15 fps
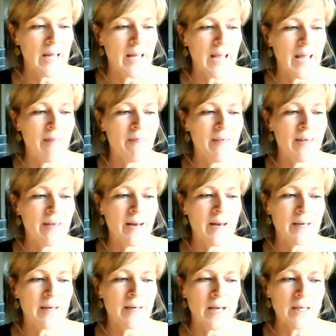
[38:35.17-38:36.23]
And then
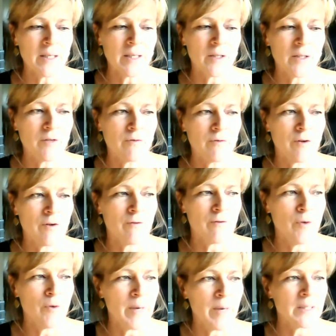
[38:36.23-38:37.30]
I'd kind of used it for a
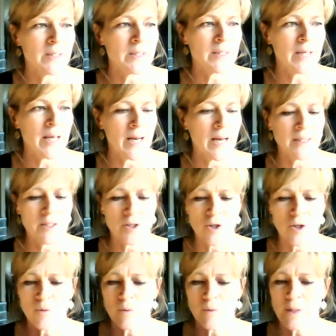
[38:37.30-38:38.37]
few months and I
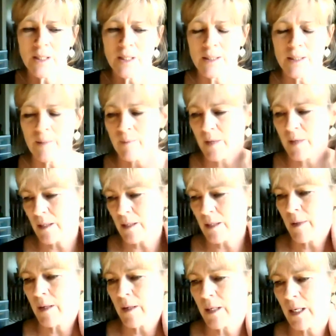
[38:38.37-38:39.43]
started reading something else
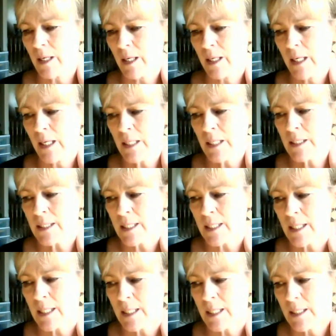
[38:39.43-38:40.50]
about it. And it had
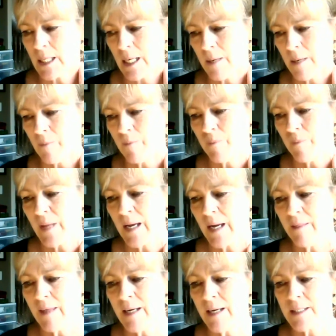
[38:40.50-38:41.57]
said that
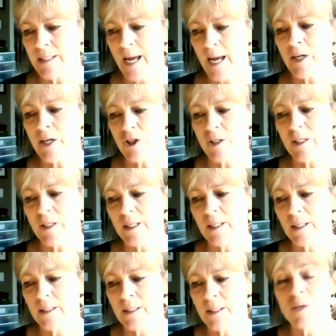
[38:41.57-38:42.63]

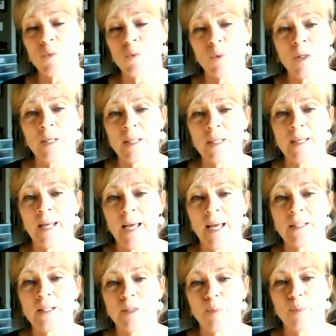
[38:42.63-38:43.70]
it does work as an
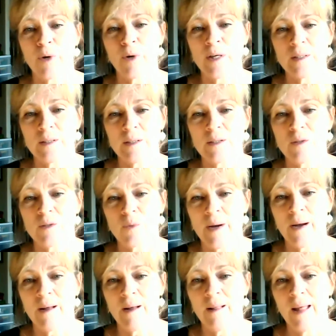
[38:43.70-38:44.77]
antidepressant as
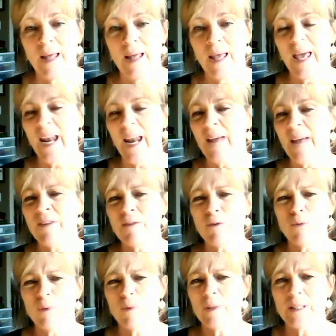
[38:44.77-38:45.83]
well. And I've never
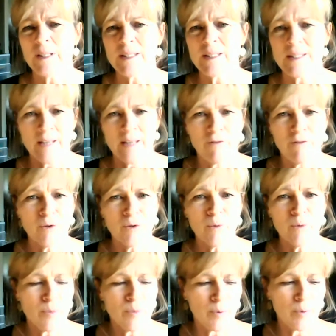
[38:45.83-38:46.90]
really suffered
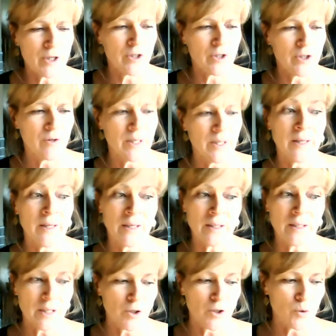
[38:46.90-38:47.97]
with depression or anything,
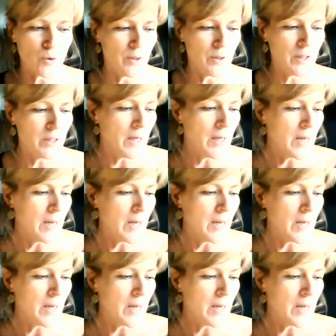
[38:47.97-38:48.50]
touch wood,